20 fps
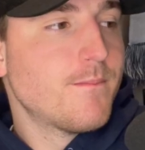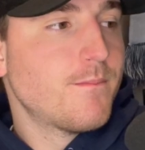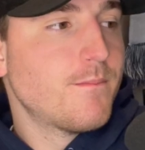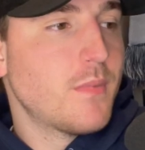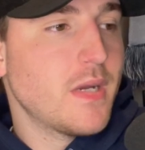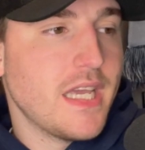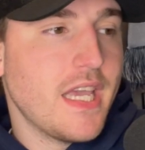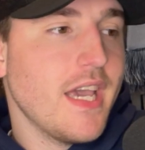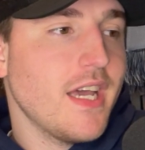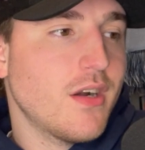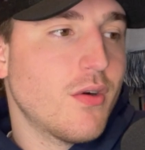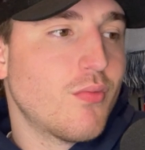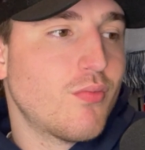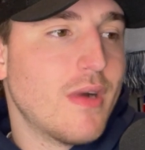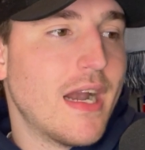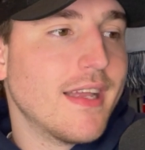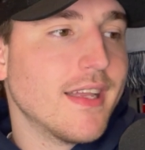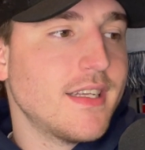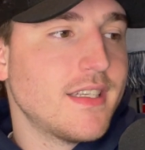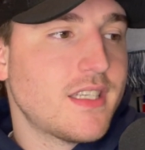But he had a
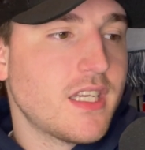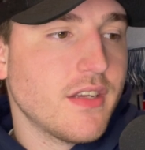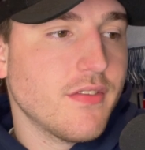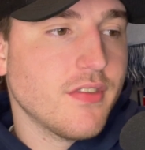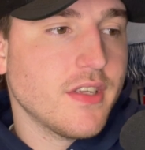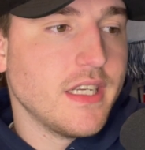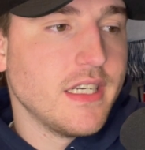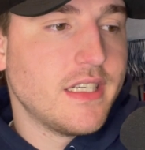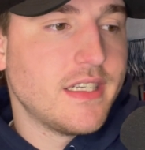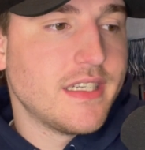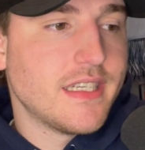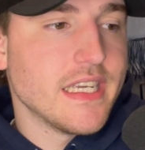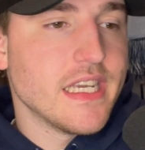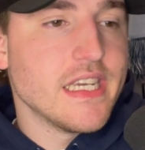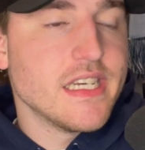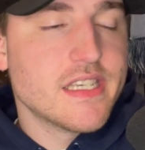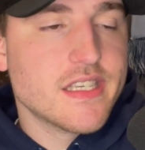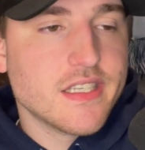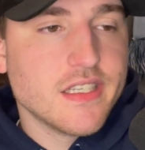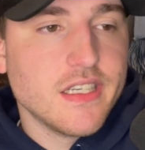relatively
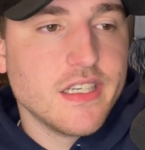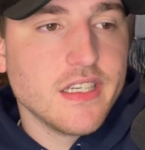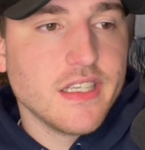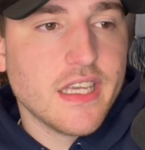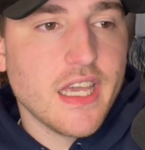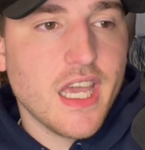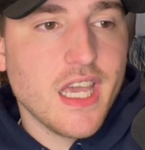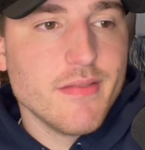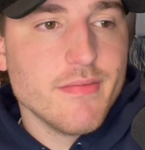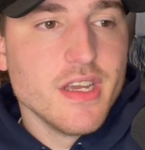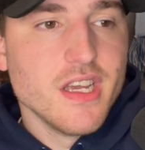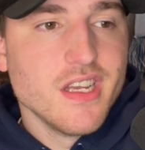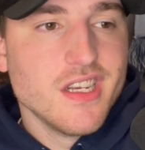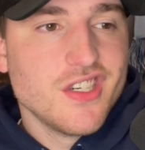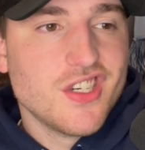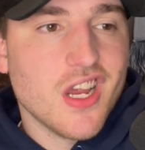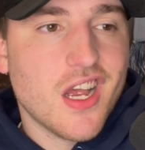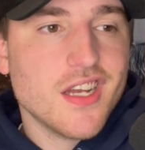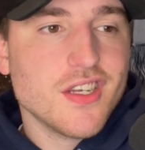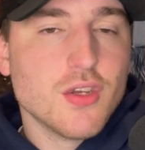decent game.
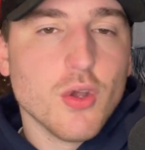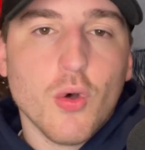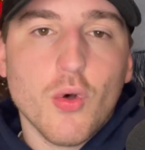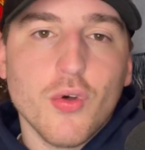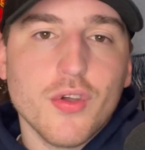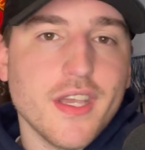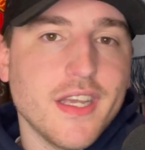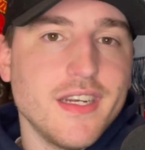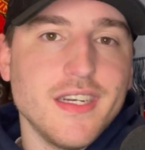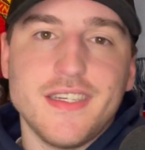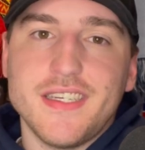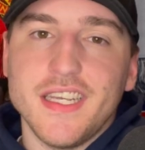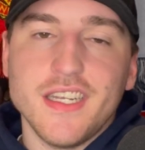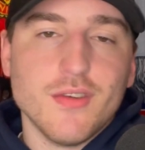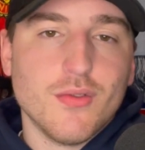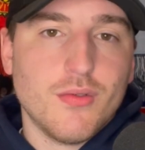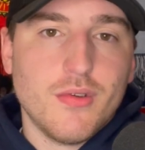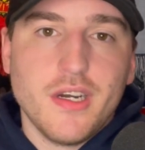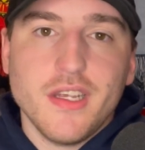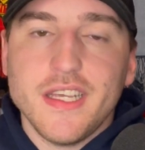John Tolkien
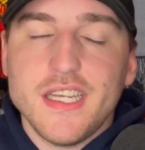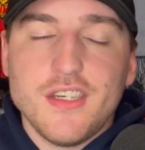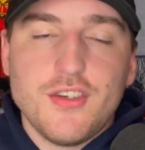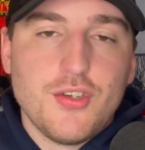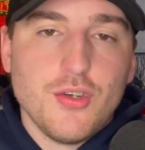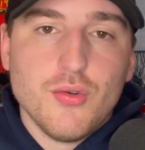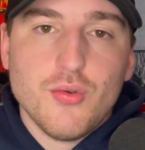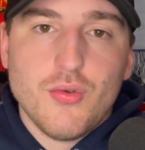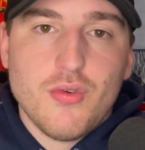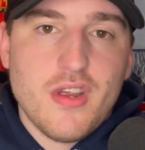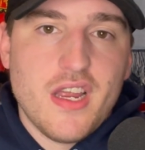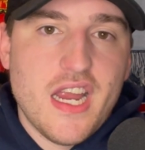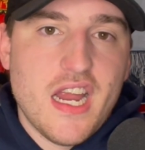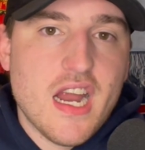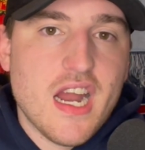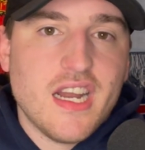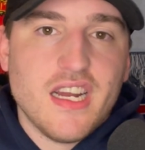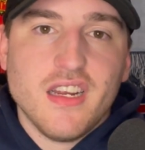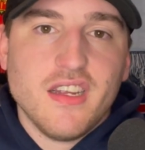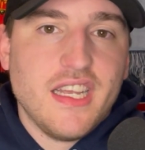didn't really do...
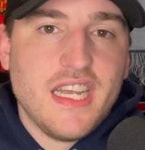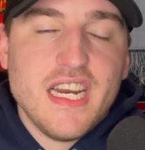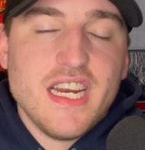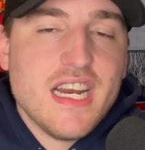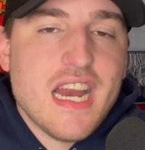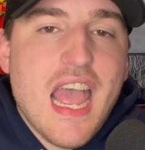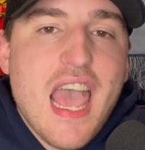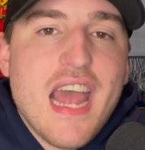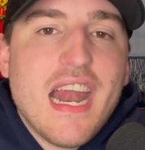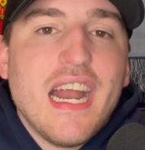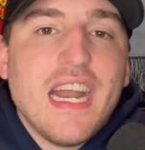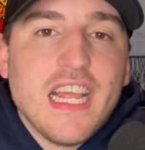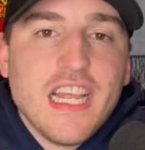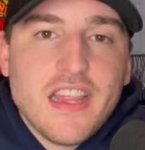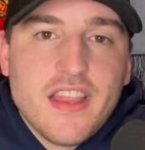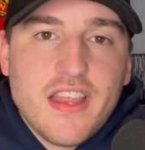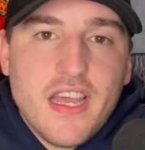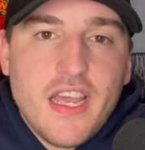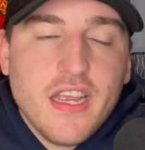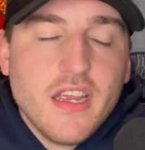He didn't add
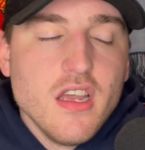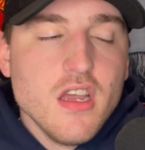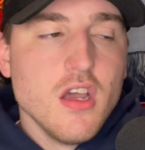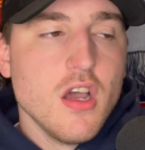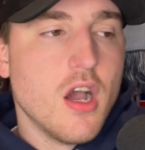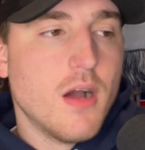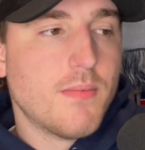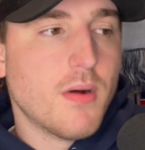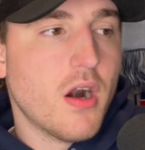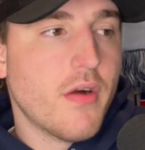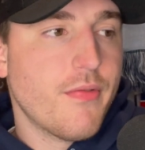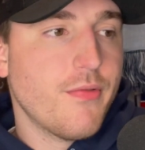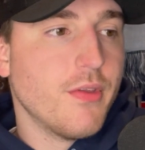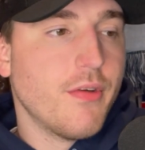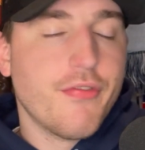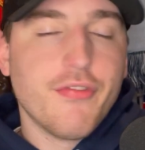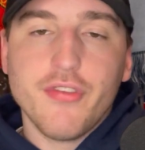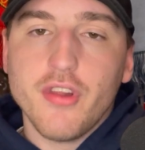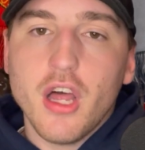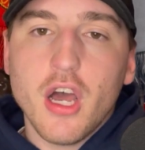anything. Apart from the
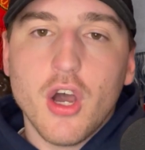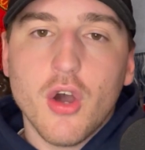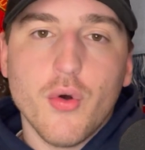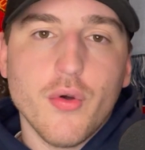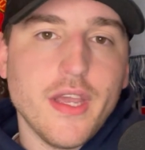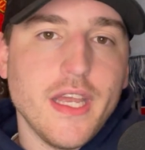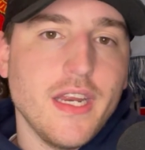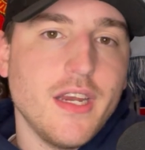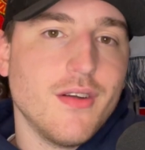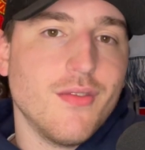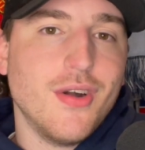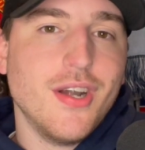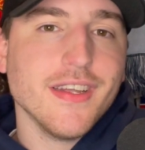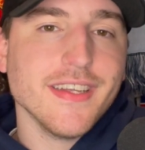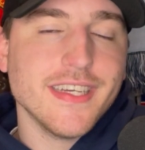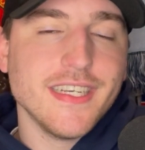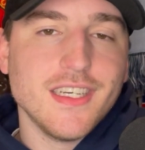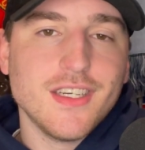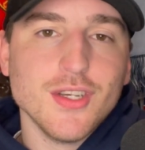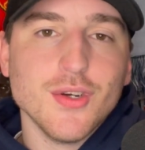flow, he didn't
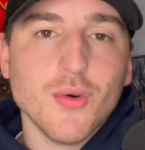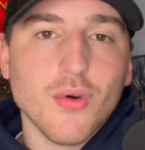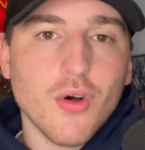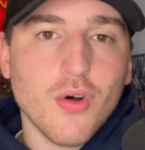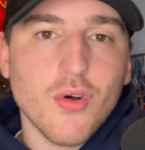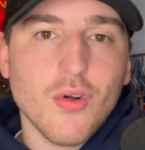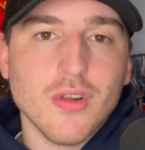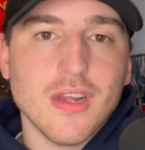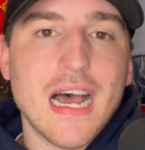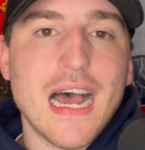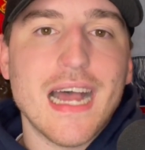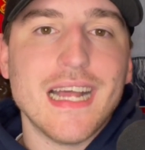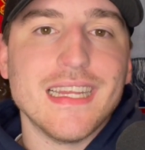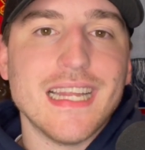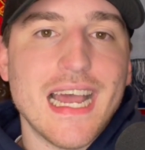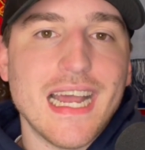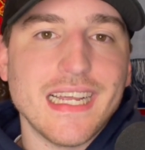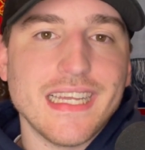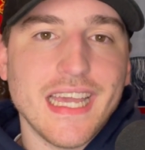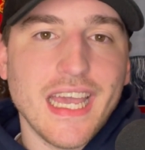really do a whole lot in
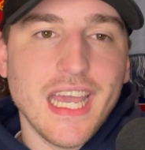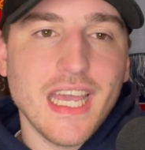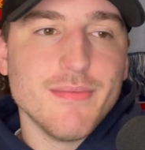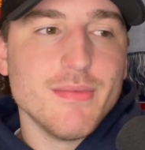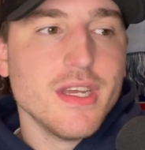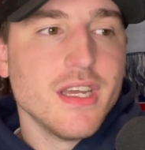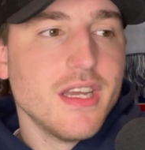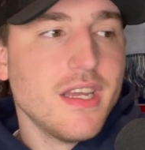that game.